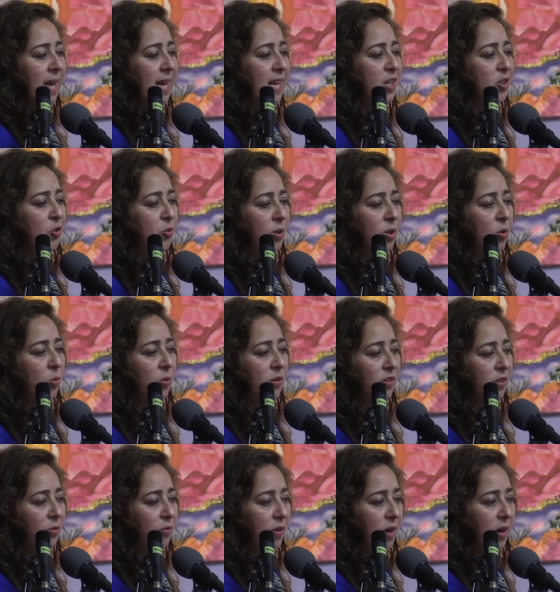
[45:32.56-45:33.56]
Israel was
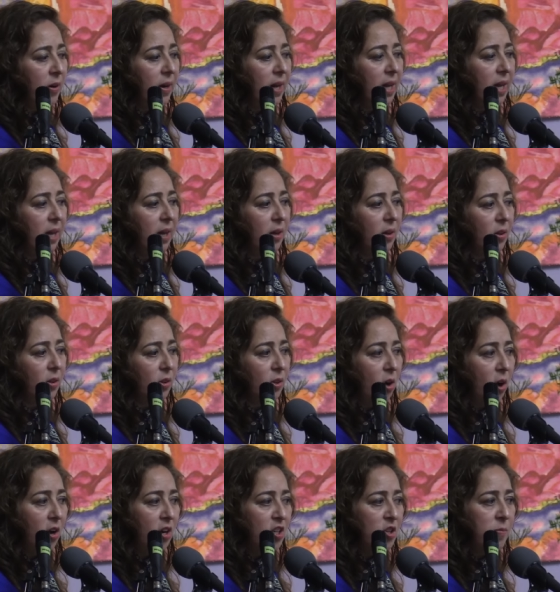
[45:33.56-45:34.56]
a very
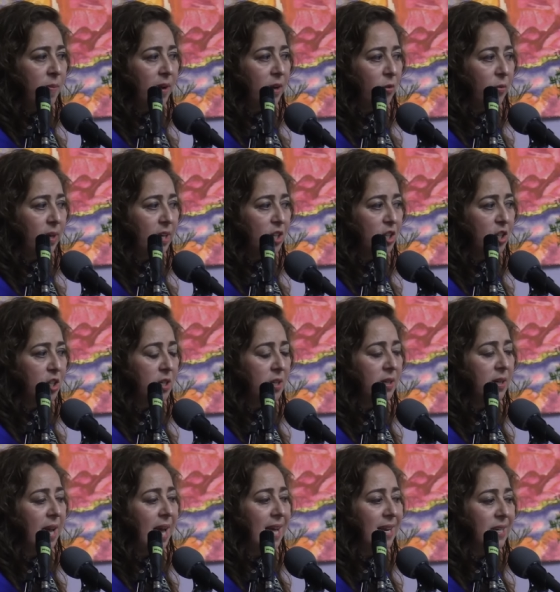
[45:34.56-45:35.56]
large
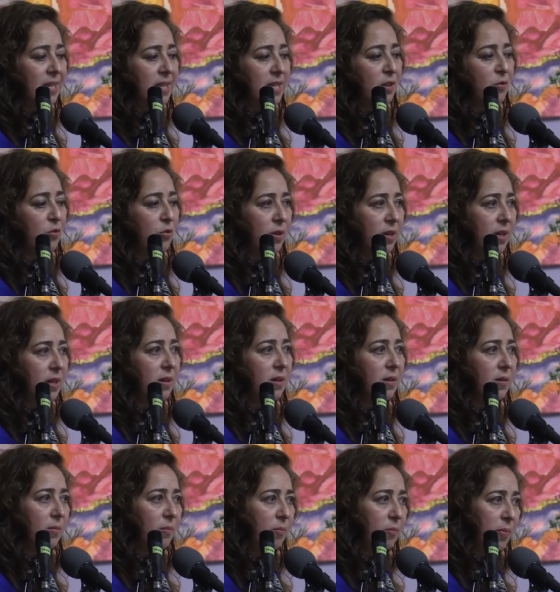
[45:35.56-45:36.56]
migration at different
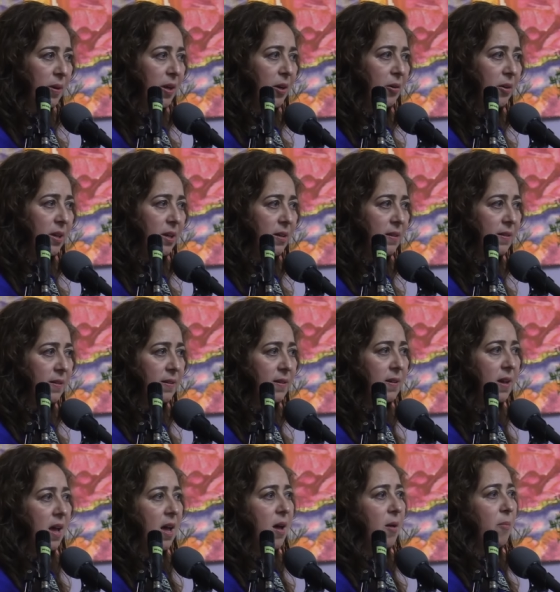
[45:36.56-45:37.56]
periods,
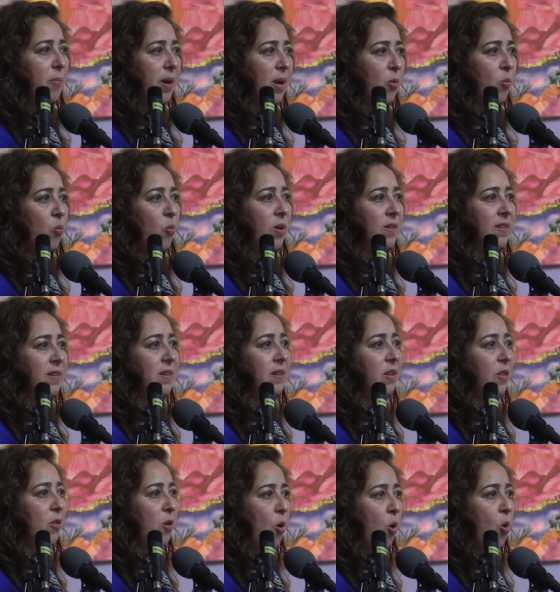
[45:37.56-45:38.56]
but it
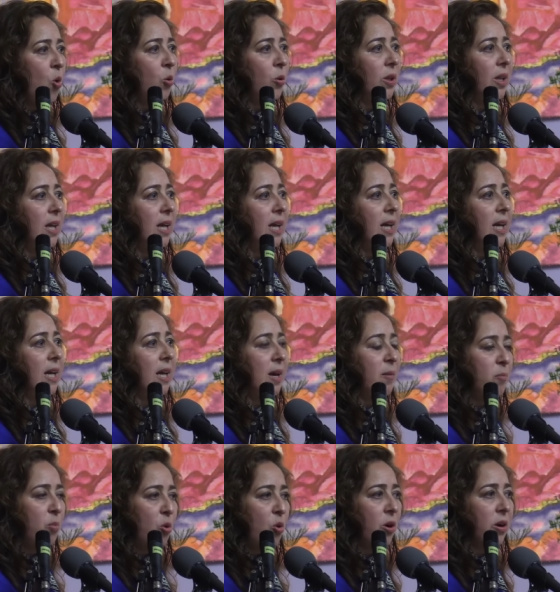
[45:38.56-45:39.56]
wasn't the only
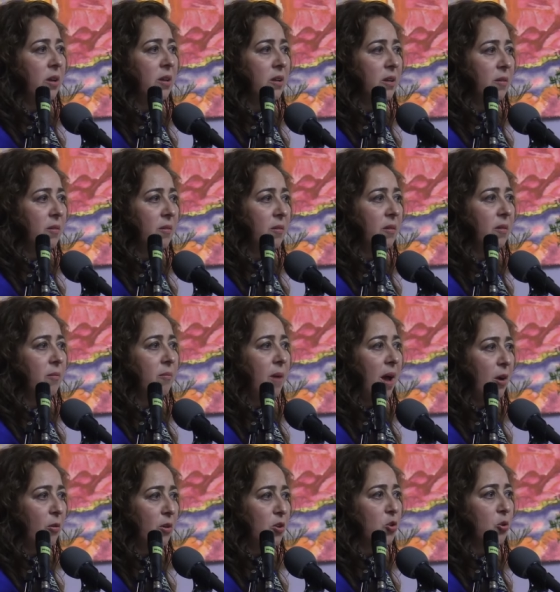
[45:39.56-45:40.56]
important
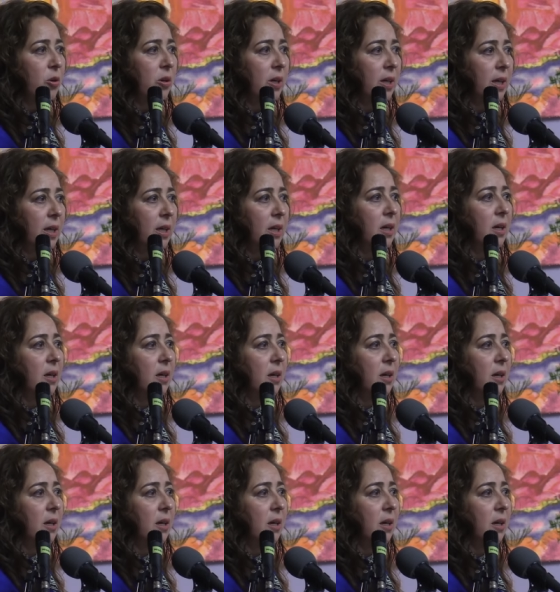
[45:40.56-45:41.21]
migratory